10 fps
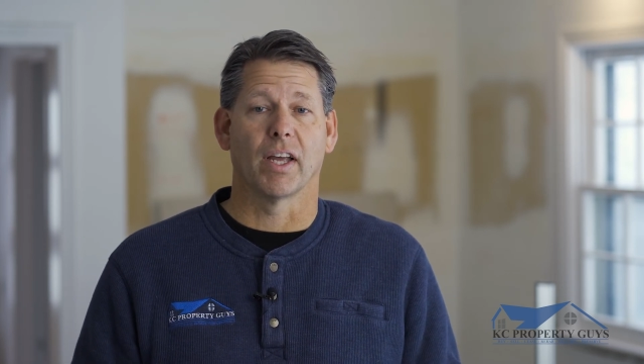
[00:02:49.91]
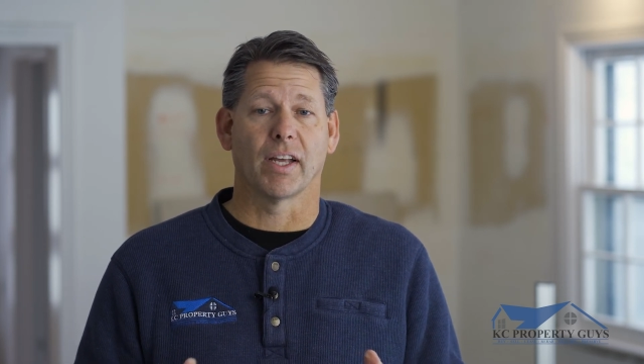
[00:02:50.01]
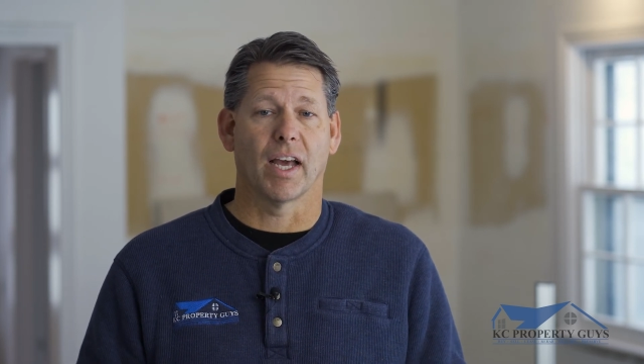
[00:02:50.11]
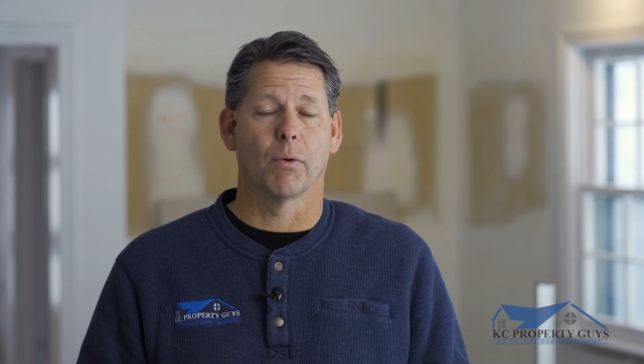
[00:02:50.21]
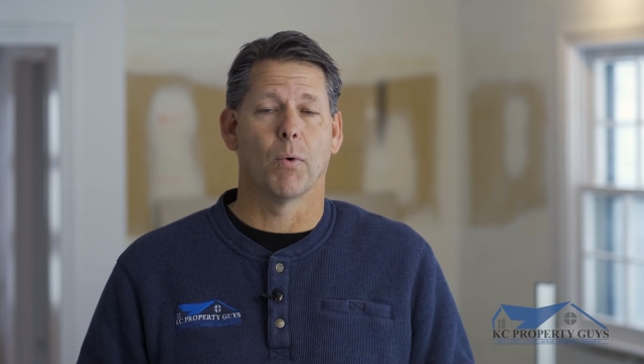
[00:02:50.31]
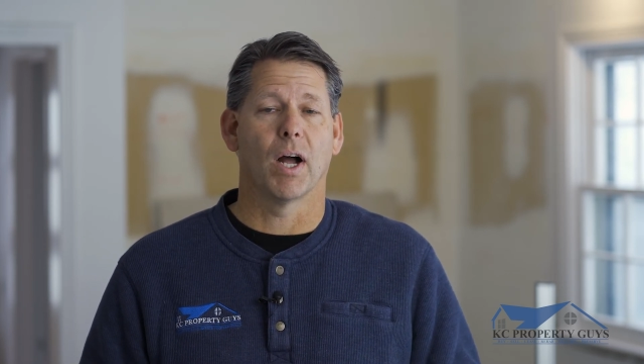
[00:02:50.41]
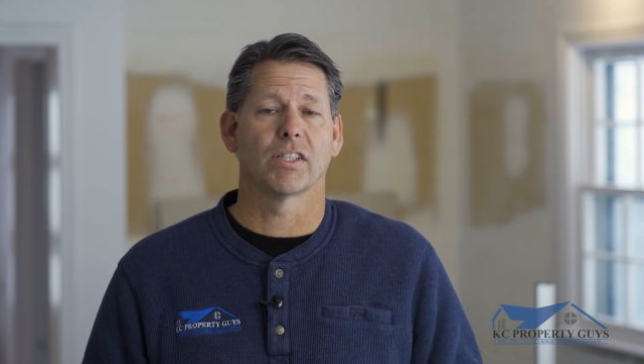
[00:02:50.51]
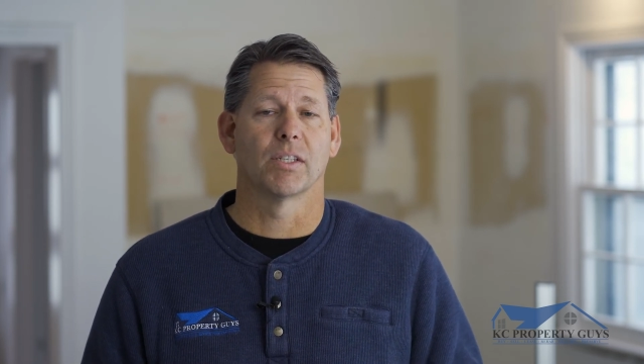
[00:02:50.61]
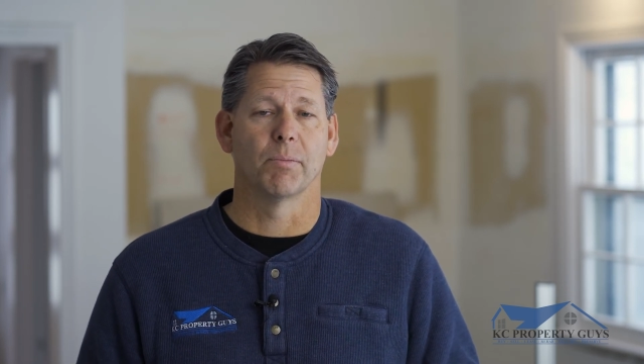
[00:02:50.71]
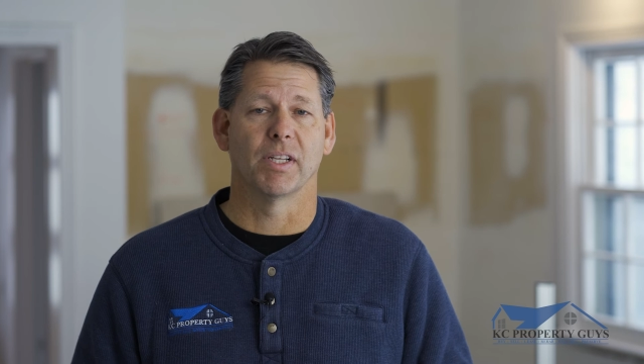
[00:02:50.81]
and kind of
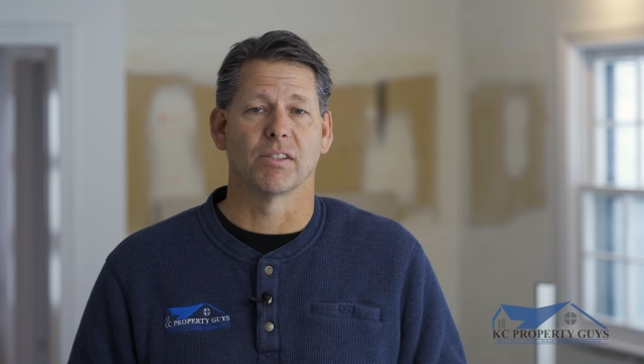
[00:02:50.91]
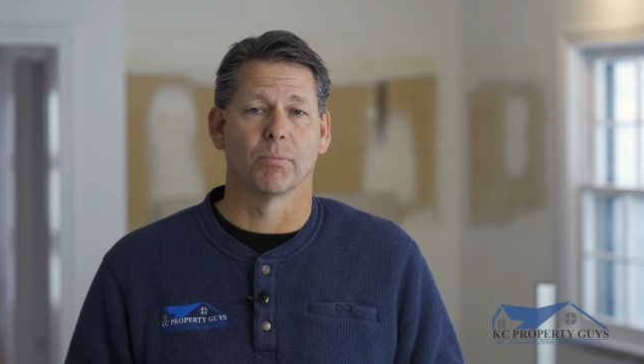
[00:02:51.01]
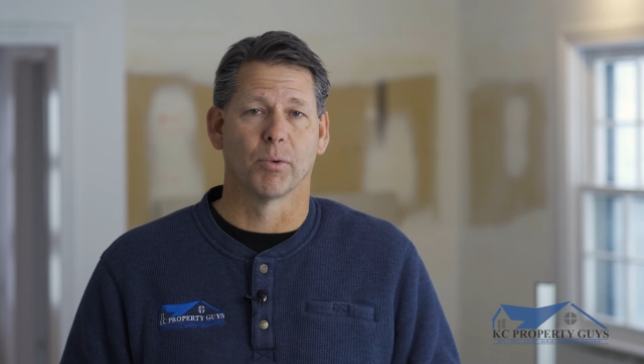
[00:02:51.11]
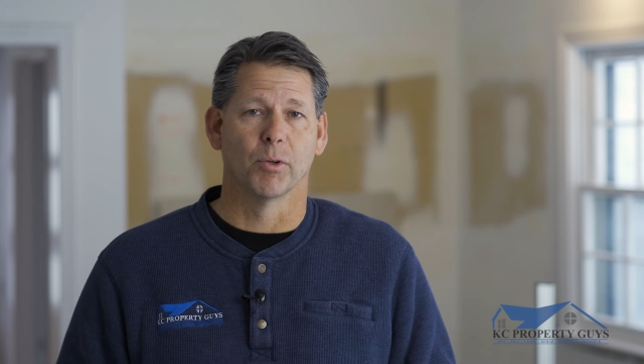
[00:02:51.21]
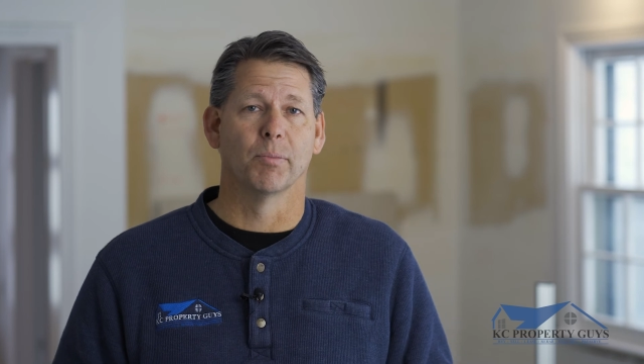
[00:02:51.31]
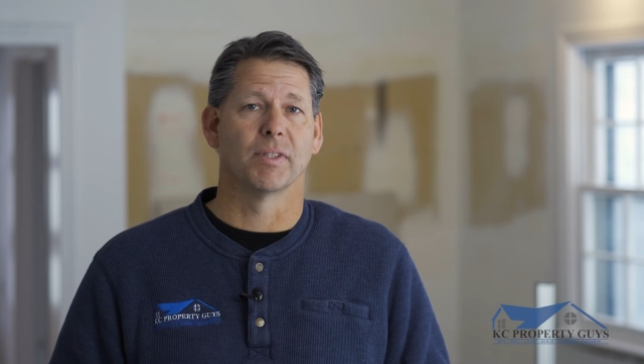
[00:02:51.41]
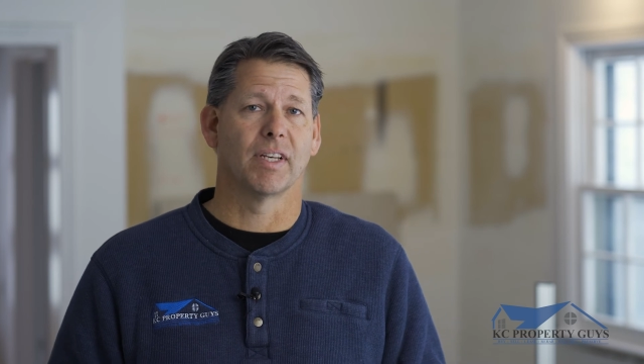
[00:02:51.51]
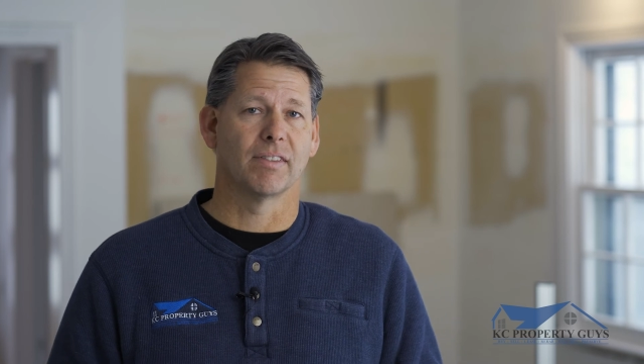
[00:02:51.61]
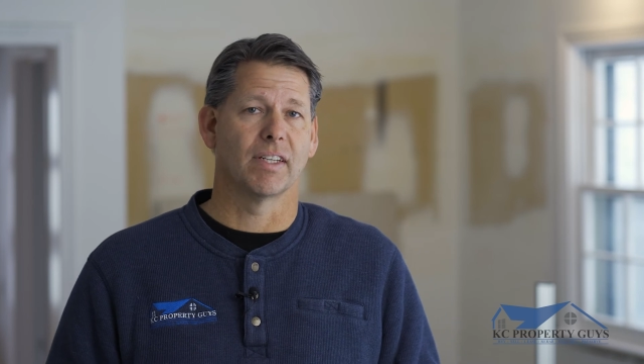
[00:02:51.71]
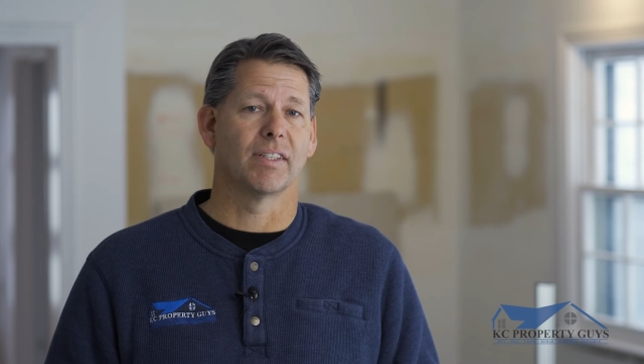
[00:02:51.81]
watch some of these improvements
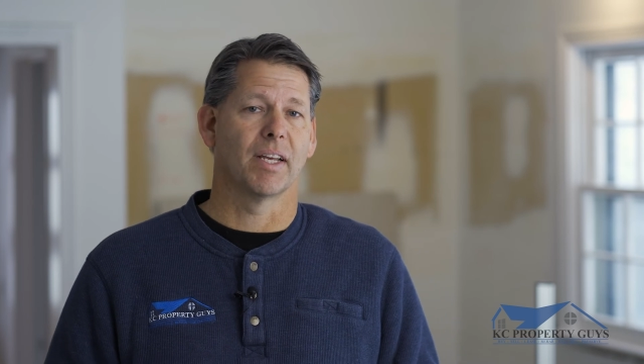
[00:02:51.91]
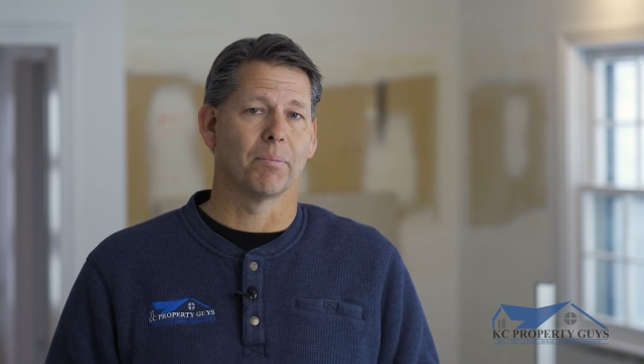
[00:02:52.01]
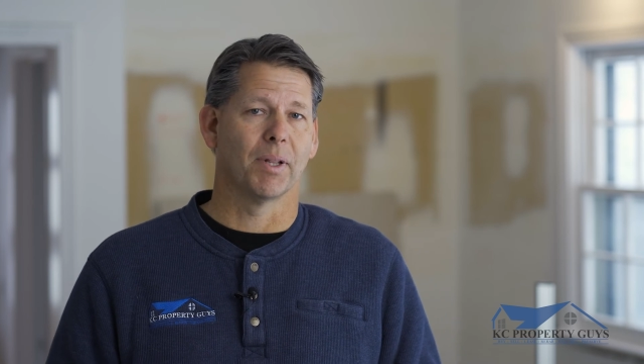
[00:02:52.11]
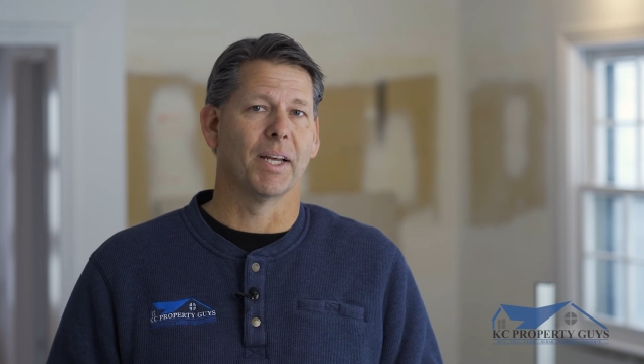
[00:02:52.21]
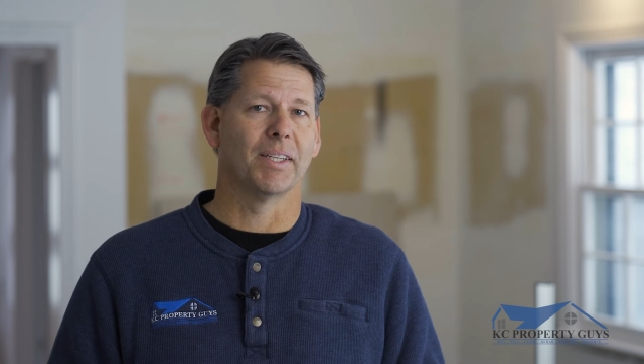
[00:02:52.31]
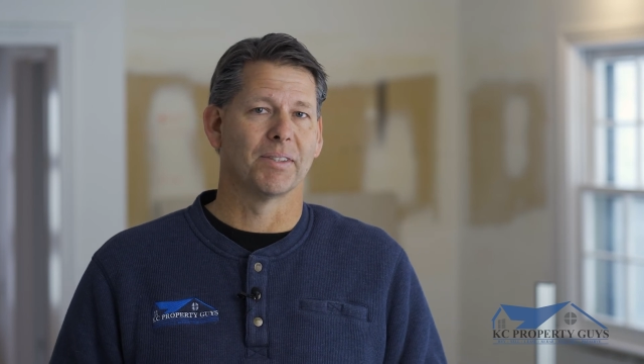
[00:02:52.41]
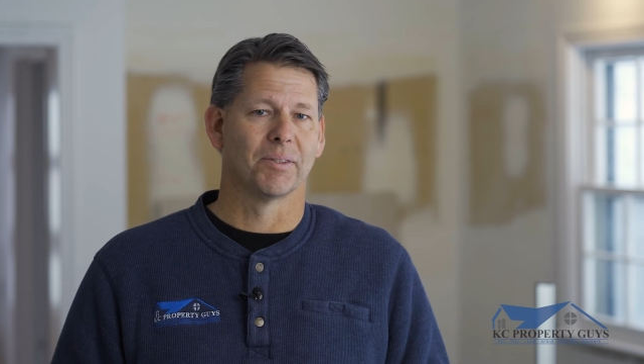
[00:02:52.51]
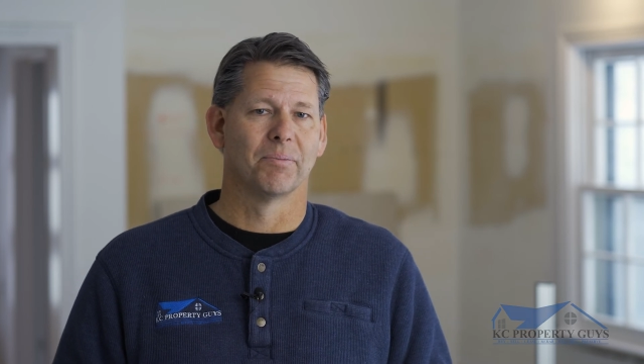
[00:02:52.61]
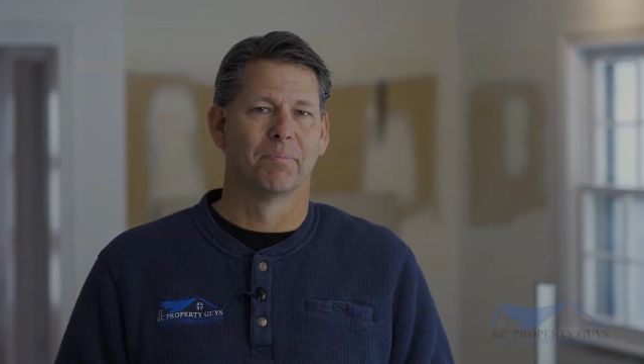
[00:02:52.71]
as they take place.